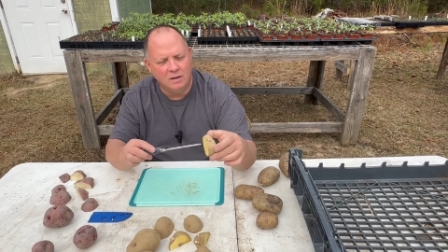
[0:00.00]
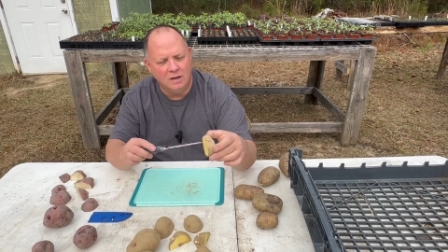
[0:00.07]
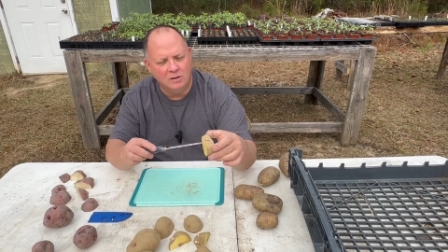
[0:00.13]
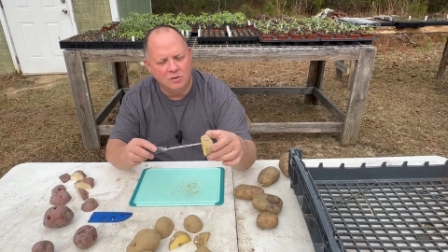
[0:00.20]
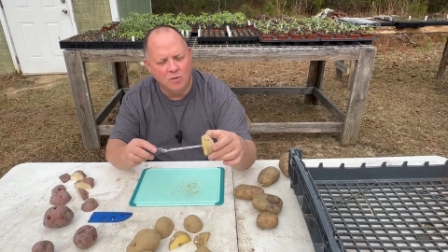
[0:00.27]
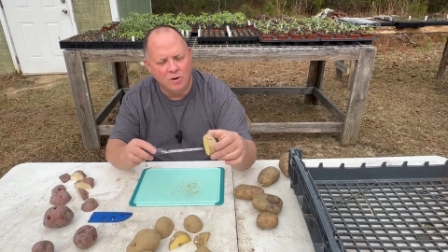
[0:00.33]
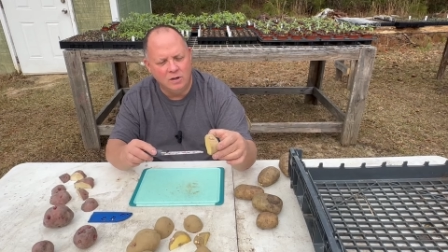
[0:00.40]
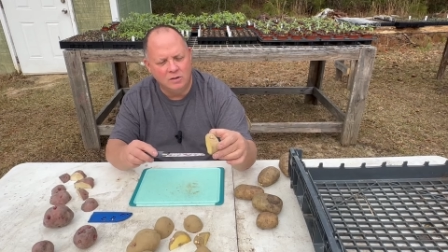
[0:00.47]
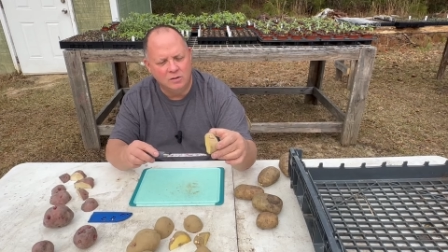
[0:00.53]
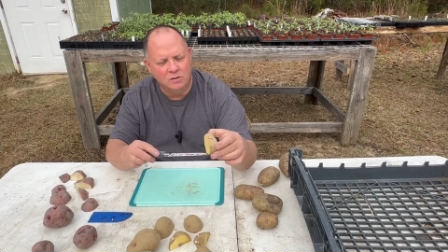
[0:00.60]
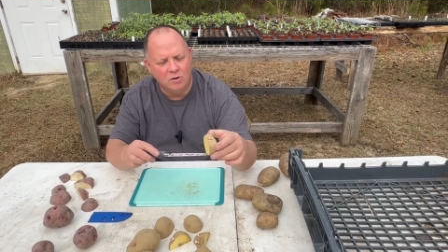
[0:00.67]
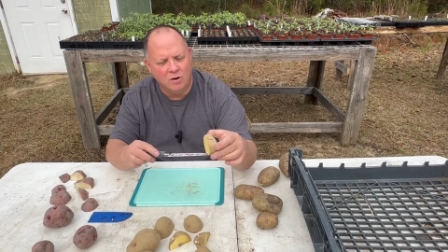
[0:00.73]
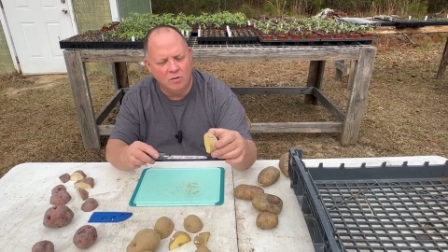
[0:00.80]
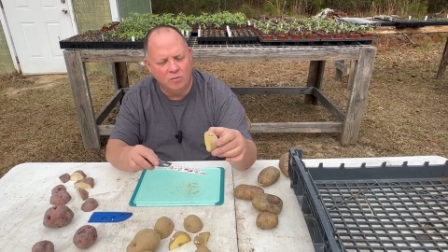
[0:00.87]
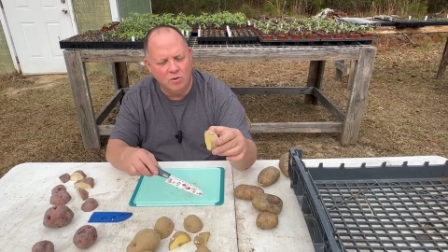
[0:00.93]
It's going to
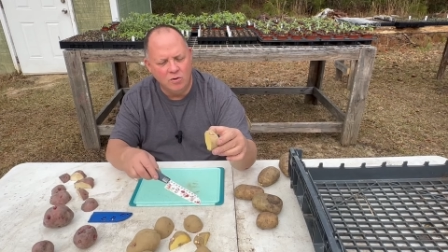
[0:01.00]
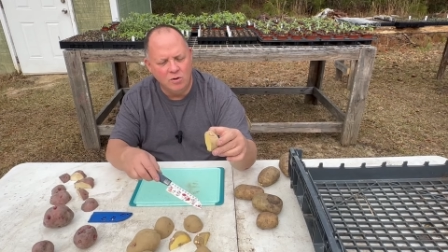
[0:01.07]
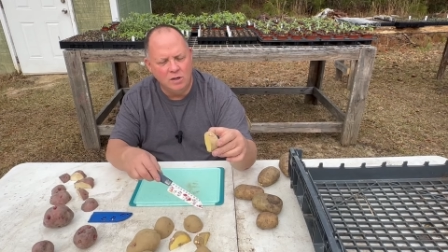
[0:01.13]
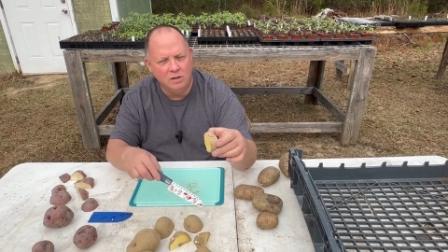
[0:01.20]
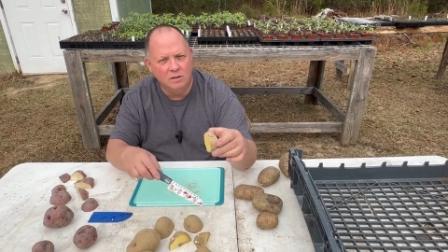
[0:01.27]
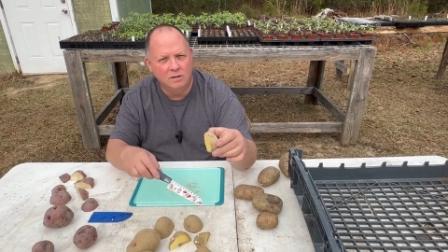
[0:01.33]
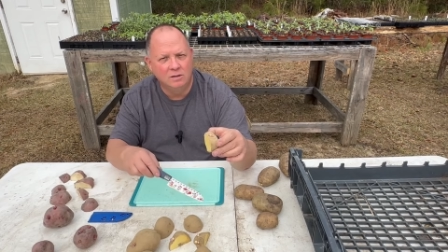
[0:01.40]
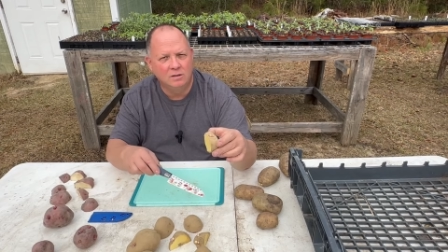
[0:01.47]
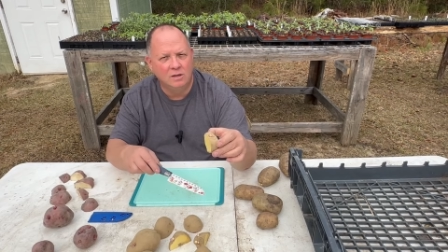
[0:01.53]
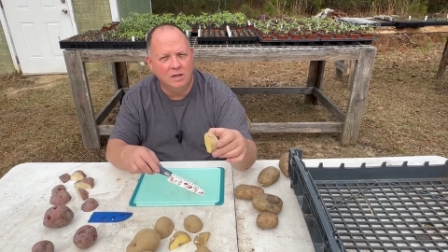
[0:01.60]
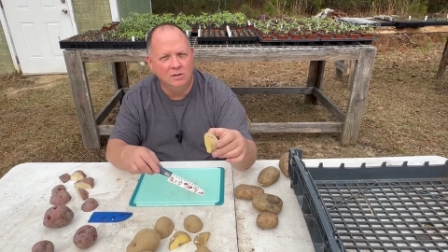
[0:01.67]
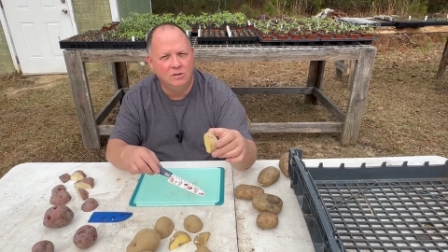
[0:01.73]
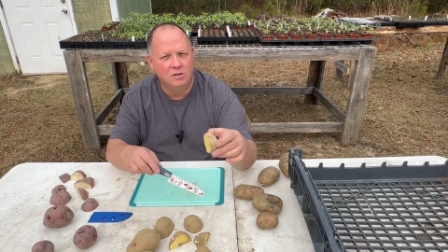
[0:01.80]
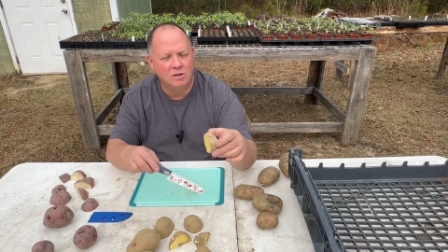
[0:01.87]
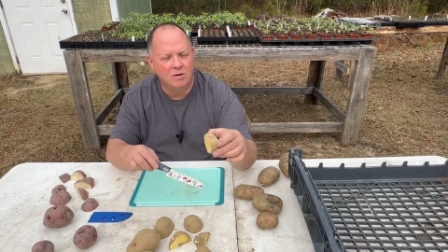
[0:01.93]
start rooting
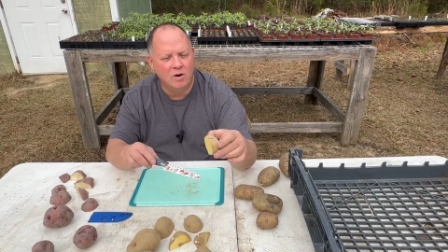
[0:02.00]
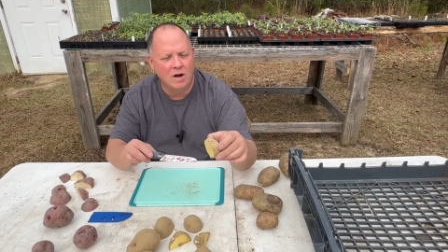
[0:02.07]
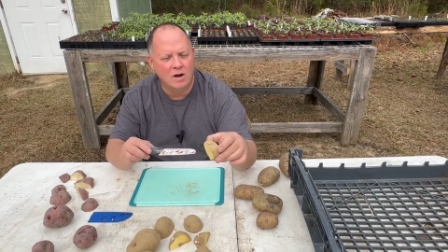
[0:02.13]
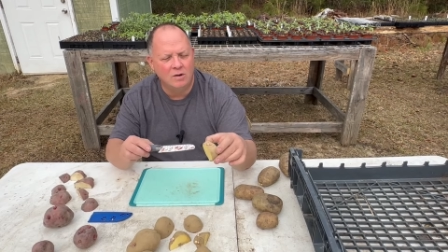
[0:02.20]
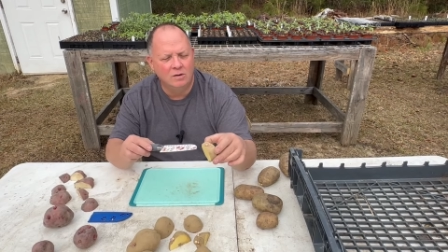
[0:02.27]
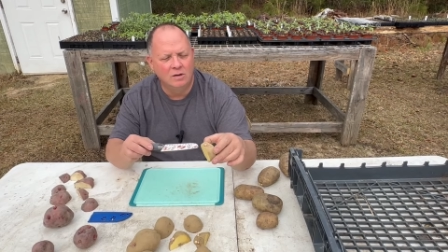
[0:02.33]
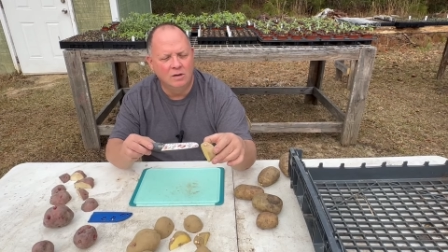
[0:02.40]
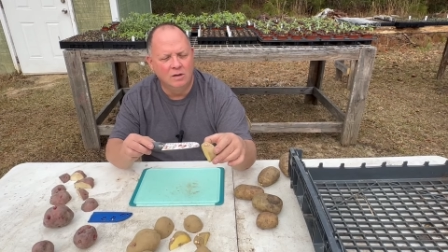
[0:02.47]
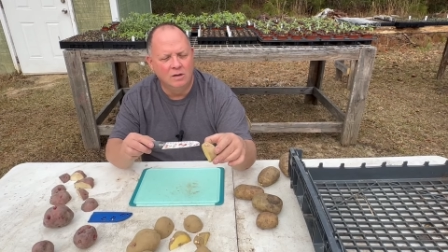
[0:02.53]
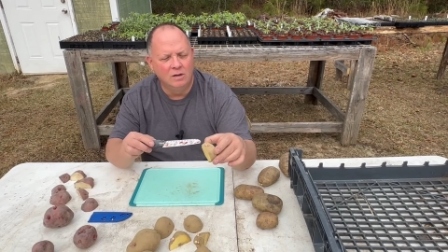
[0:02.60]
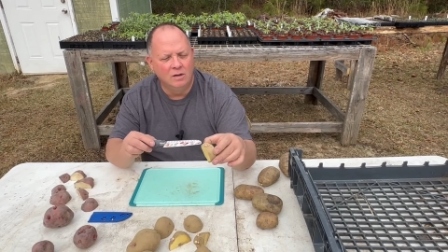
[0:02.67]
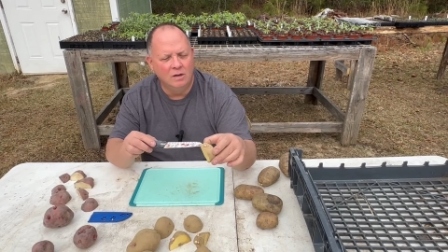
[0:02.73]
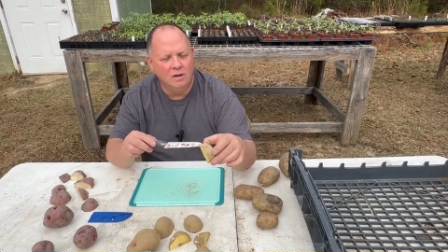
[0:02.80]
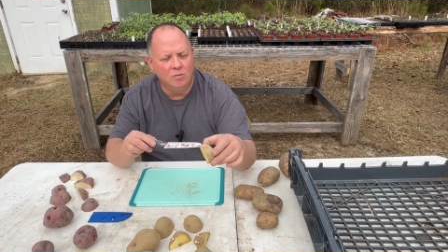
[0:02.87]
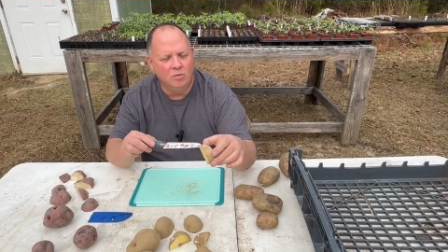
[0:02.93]
into the ground,
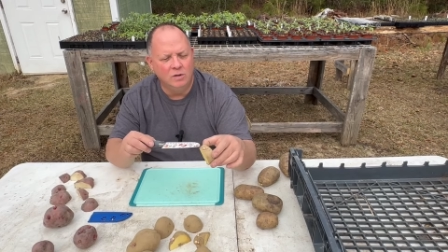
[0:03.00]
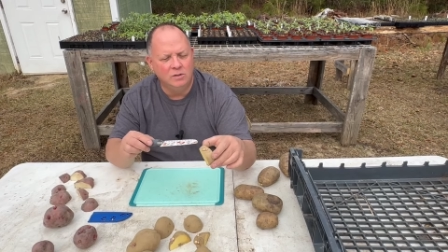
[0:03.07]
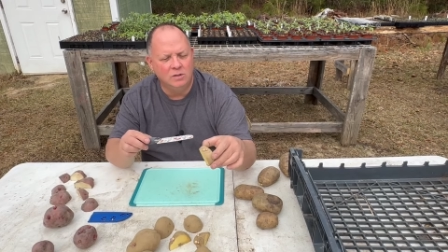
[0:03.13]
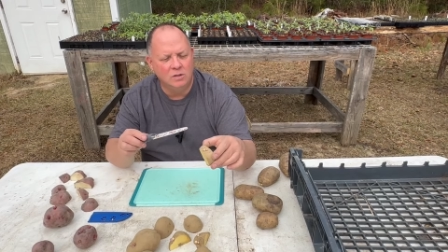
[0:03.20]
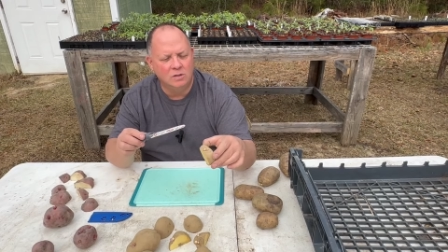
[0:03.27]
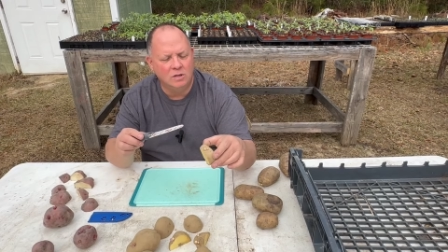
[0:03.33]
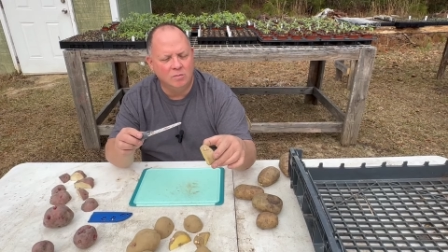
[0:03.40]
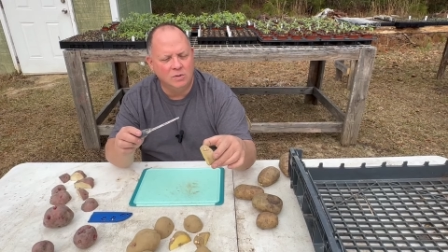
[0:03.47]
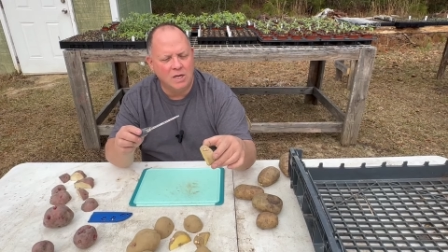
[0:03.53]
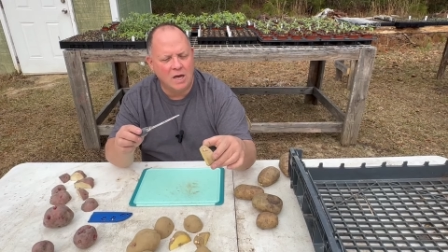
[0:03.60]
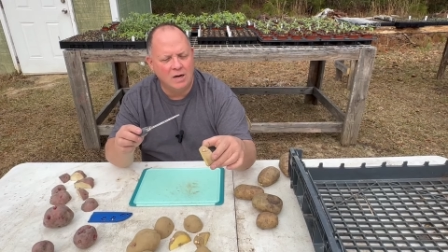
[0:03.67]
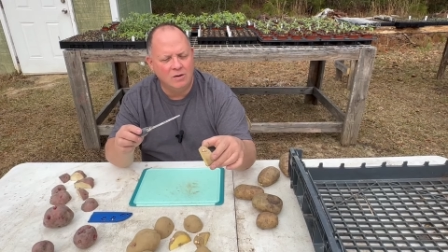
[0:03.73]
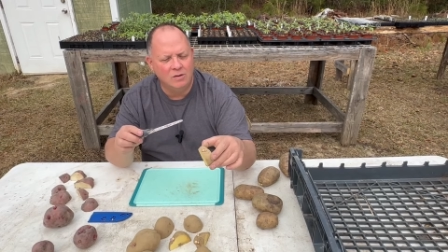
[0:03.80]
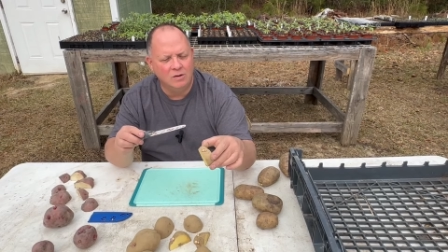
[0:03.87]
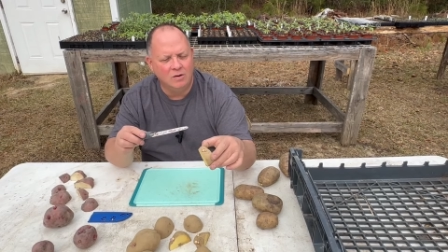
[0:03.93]
and once this comes
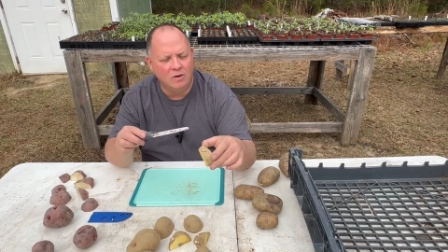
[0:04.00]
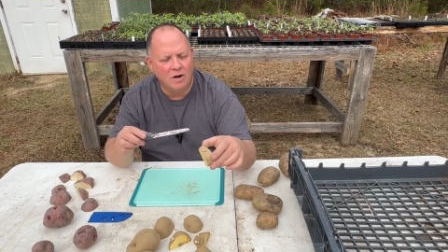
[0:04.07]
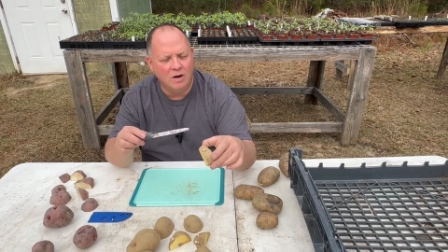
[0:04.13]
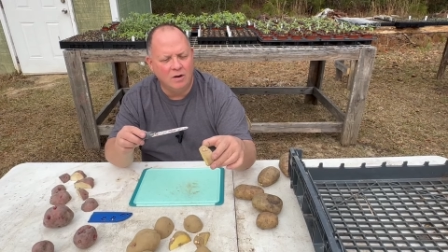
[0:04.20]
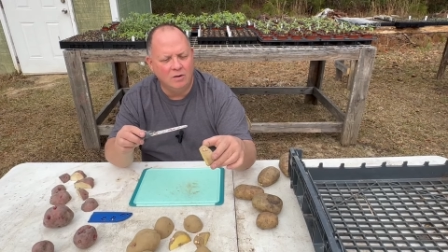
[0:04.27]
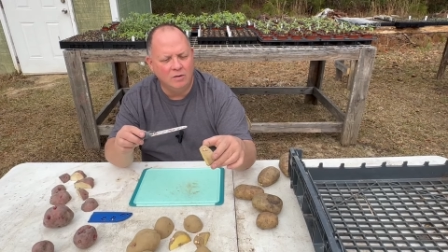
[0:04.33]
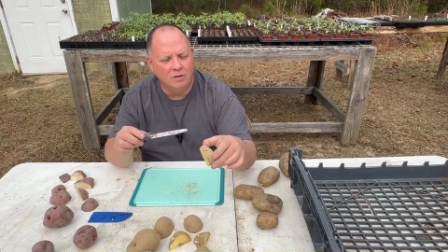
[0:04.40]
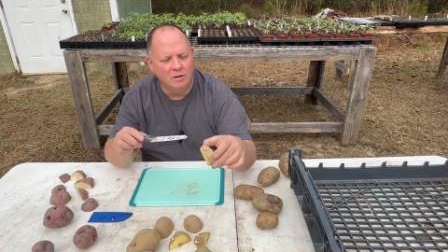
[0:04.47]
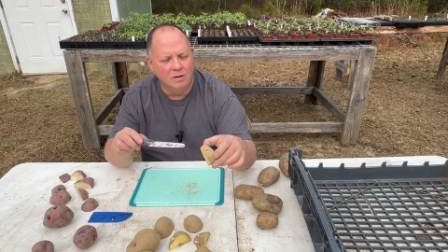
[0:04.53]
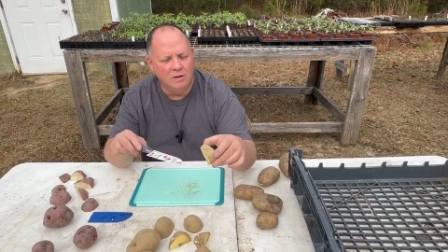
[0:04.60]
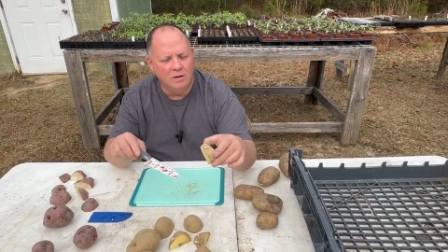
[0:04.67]
out of the ground,